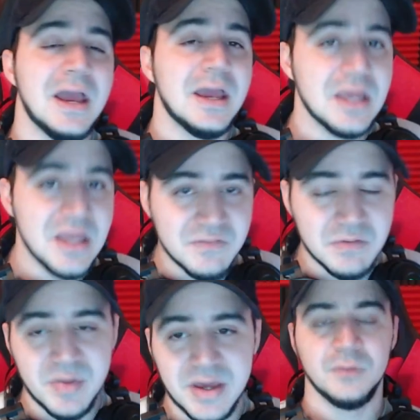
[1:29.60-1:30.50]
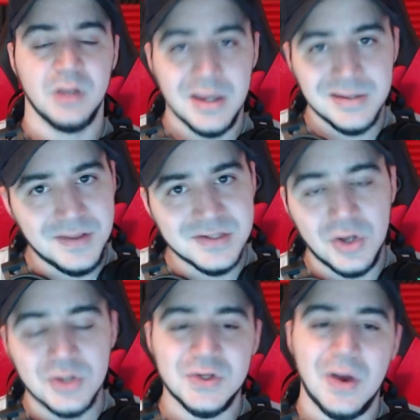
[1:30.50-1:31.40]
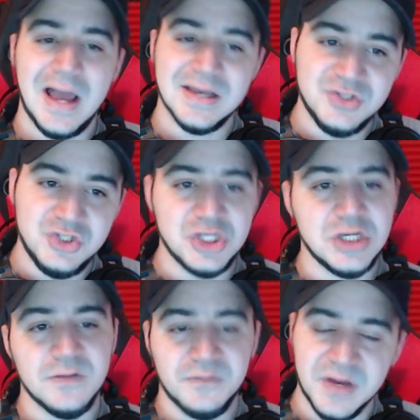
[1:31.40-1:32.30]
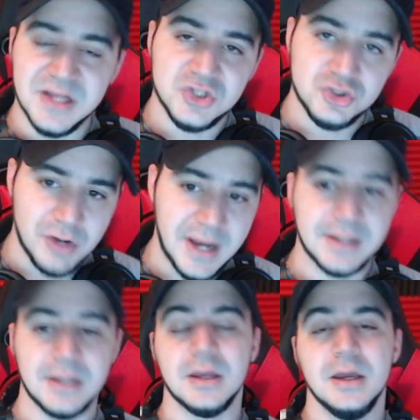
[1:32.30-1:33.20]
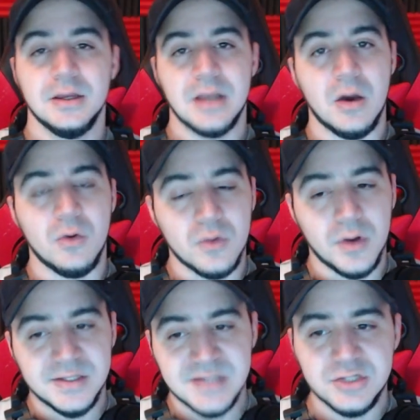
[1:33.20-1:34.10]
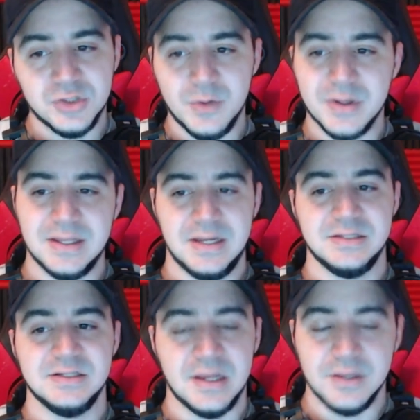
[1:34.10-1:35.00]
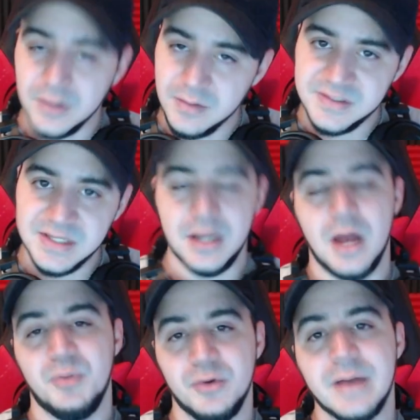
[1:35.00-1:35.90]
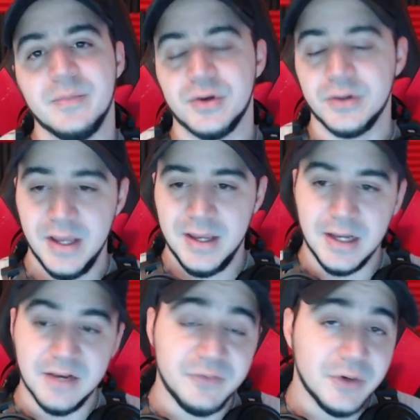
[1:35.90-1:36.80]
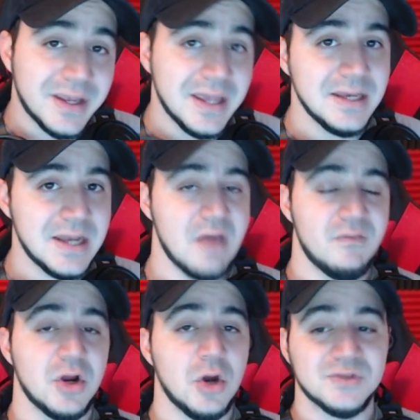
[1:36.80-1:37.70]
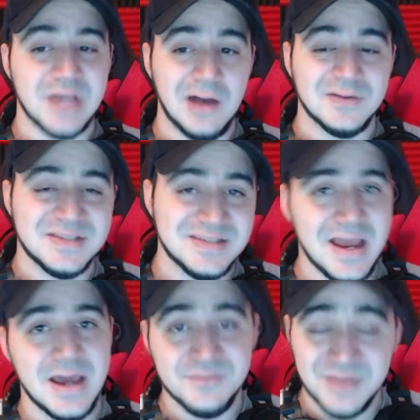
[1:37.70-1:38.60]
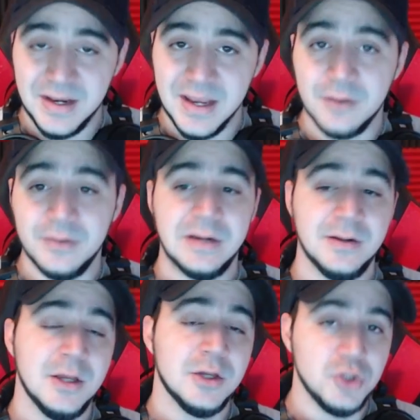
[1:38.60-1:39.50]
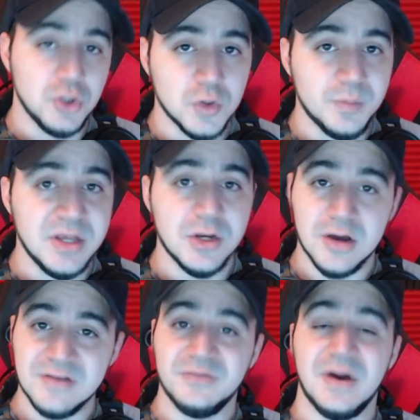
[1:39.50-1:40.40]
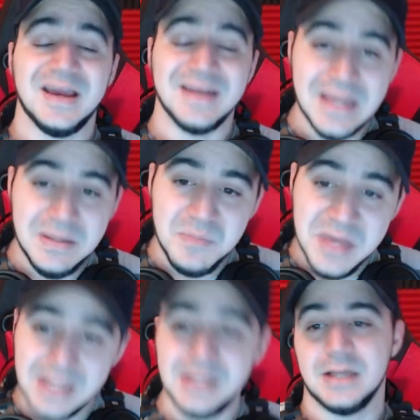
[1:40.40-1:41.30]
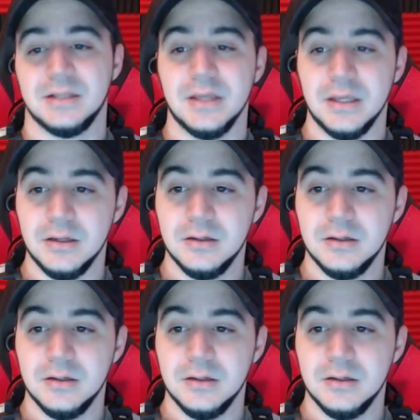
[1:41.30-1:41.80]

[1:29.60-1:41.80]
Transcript: even better. Now, this also has Geofence Tracking. Now, essentially what that is that you can set a parameter, and if your kid ever goes outside of that area, you'll be notified immediately.